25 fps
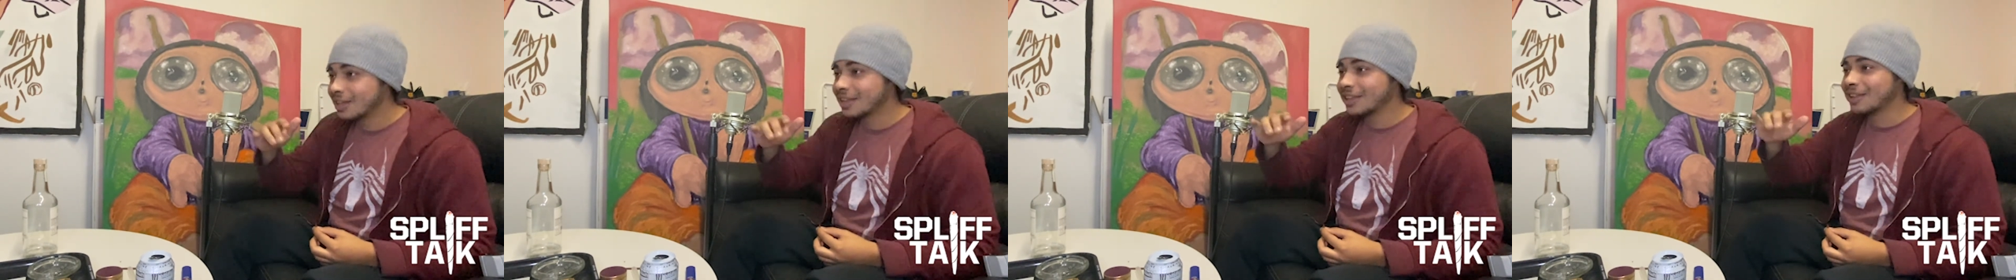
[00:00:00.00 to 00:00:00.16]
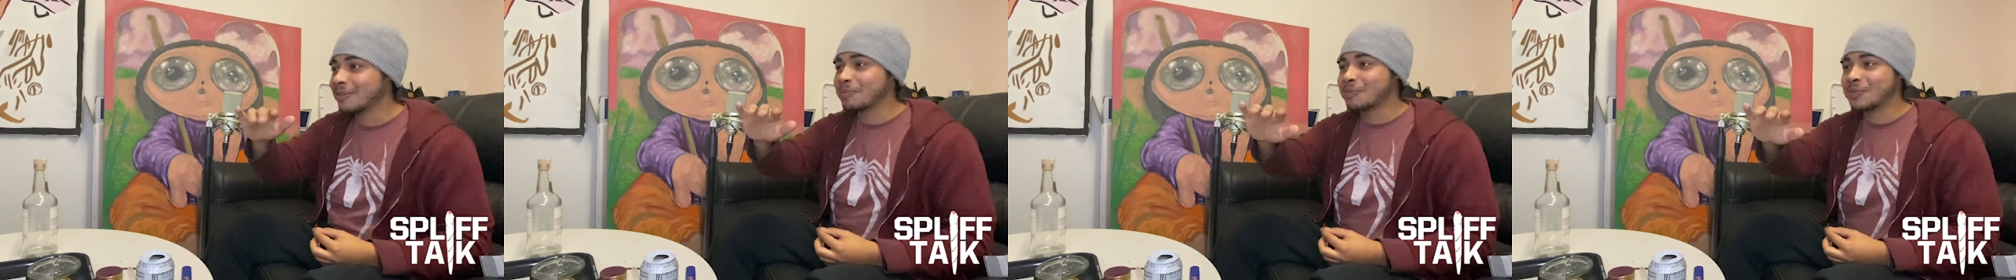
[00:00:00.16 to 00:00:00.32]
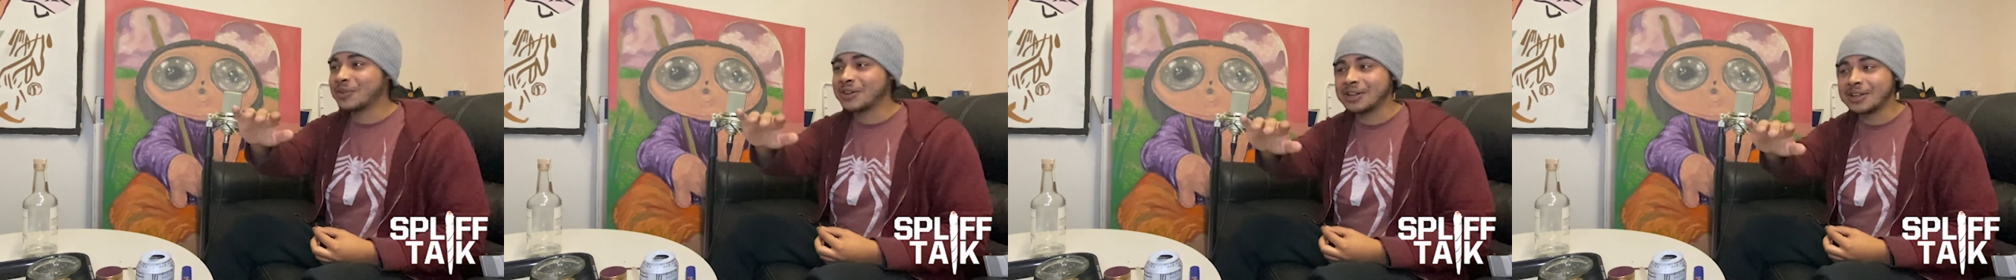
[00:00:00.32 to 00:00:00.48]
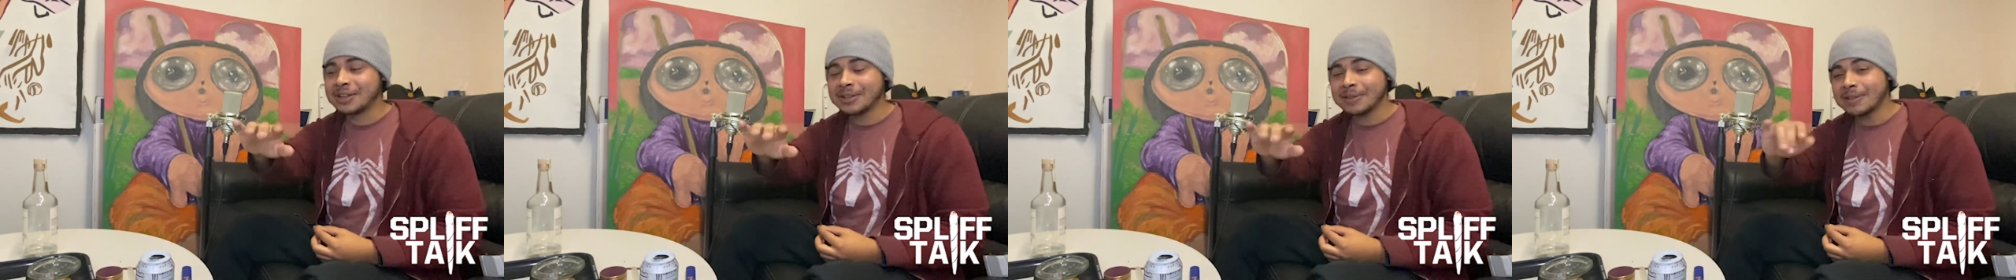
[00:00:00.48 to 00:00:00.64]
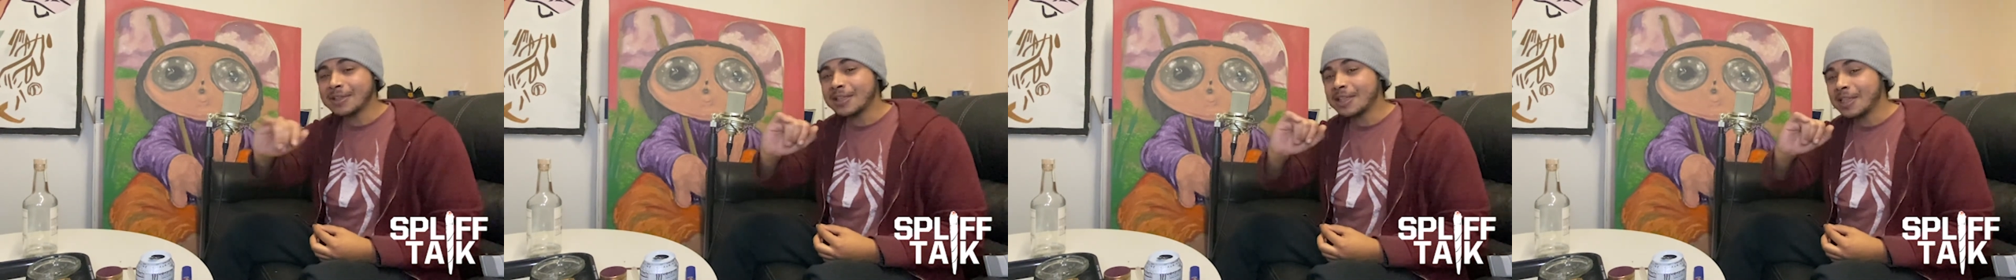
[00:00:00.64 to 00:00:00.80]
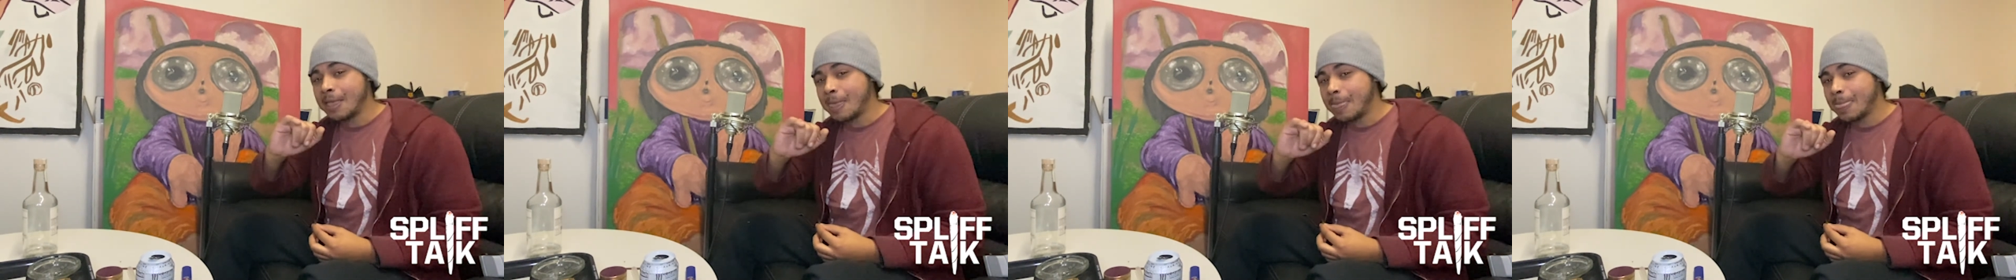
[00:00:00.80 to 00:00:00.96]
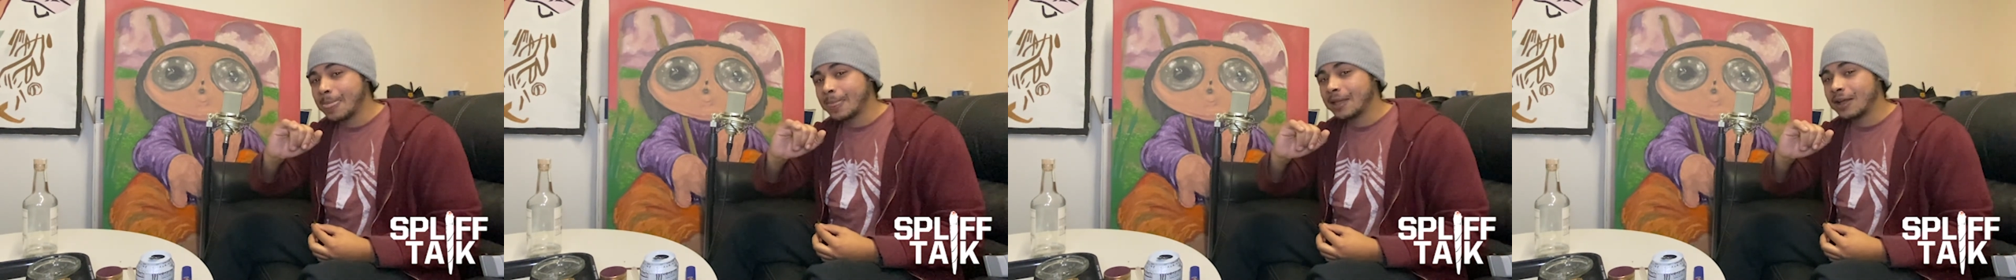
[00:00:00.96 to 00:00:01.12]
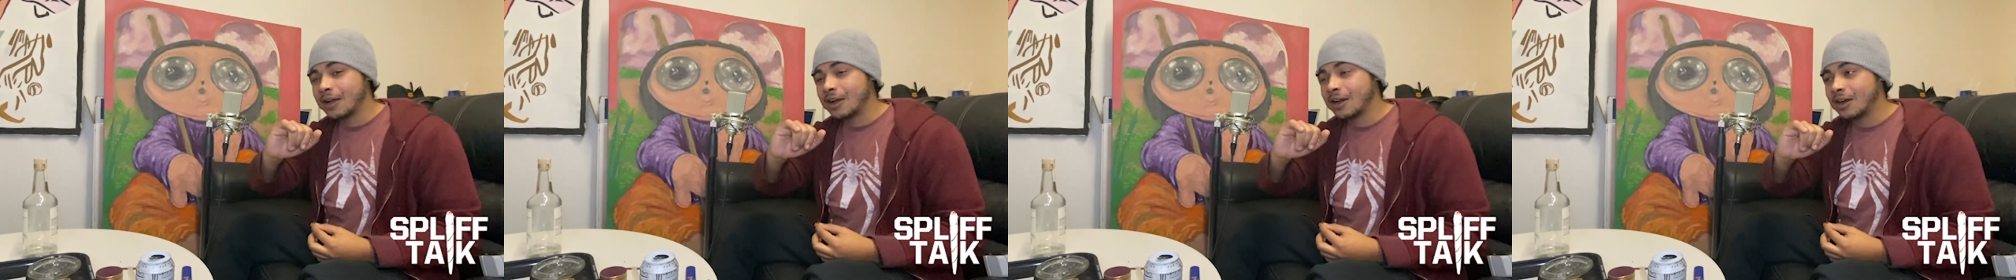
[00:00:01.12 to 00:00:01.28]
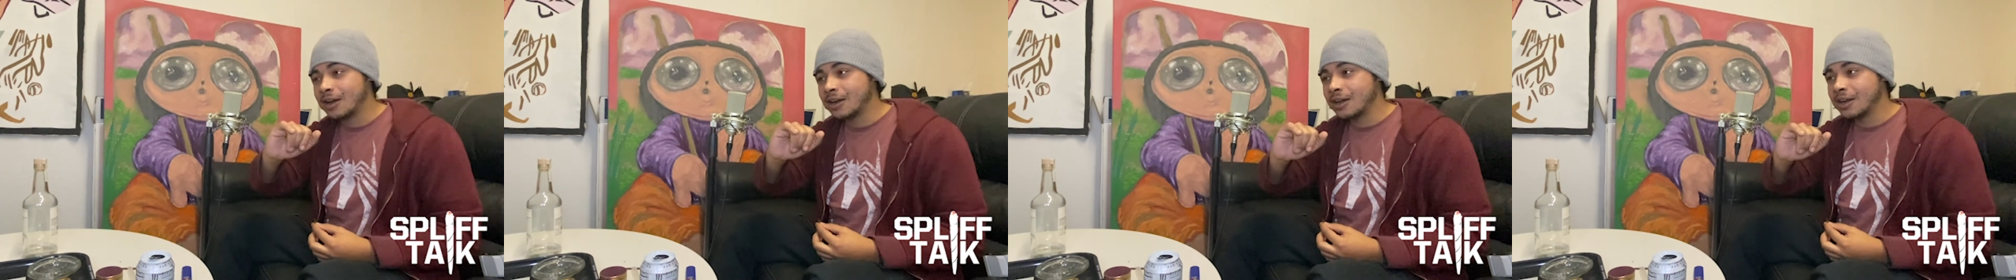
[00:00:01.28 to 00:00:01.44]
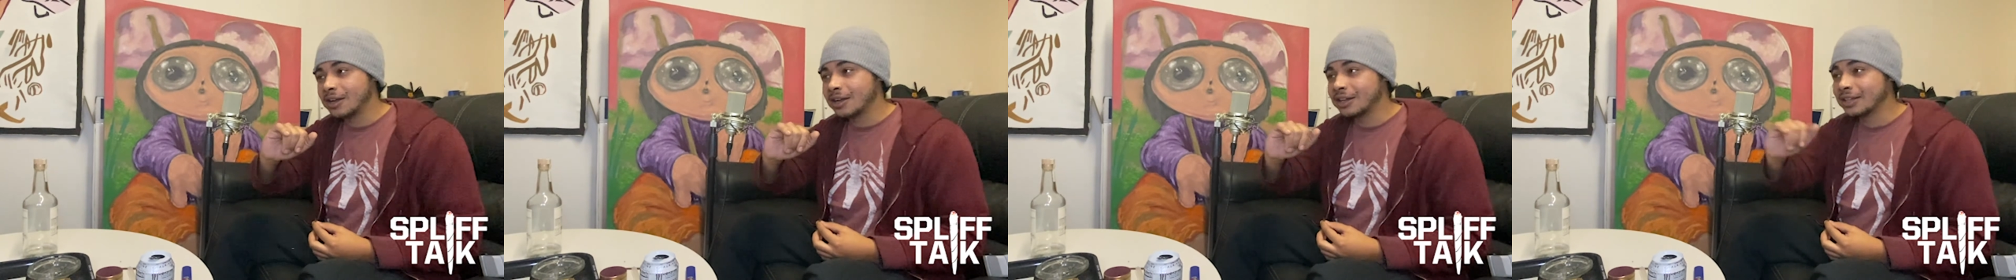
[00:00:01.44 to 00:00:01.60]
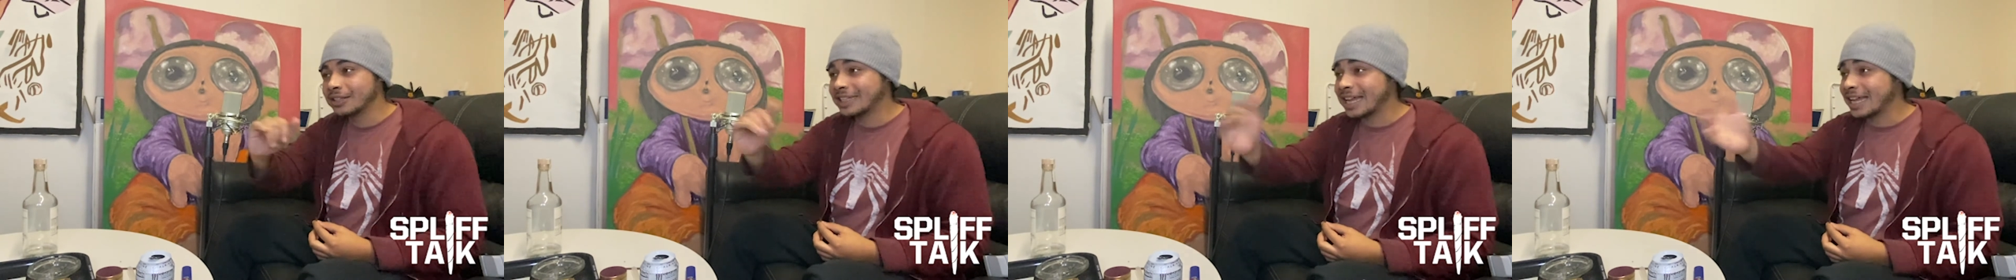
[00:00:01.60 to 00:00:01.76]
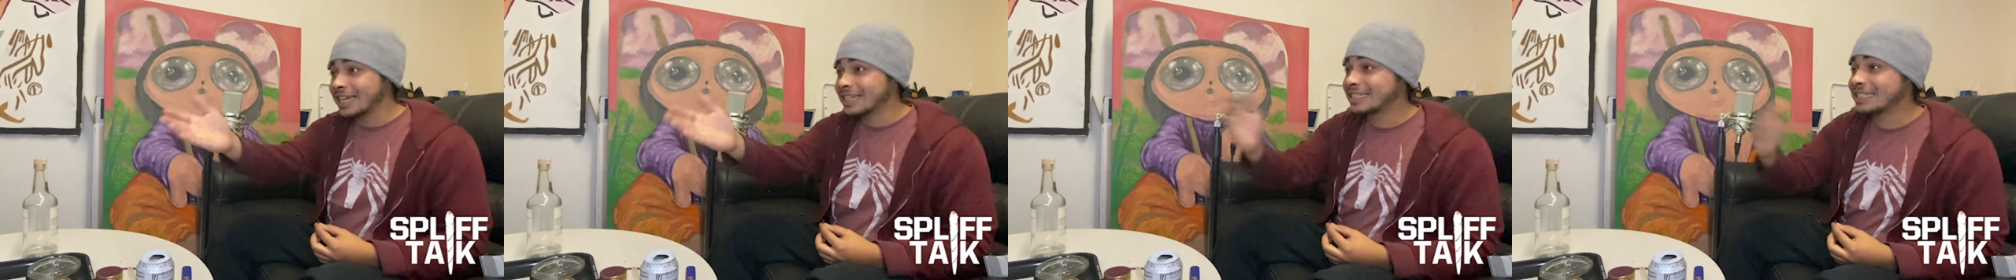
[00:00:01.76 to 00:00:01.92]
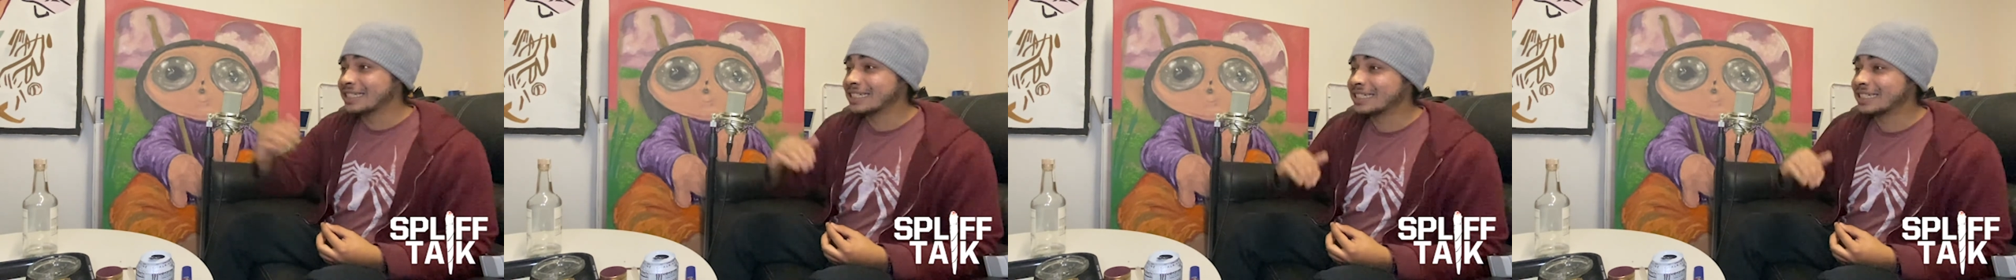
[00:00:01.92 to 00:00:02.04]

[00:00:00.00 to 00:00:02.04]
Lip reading: But that's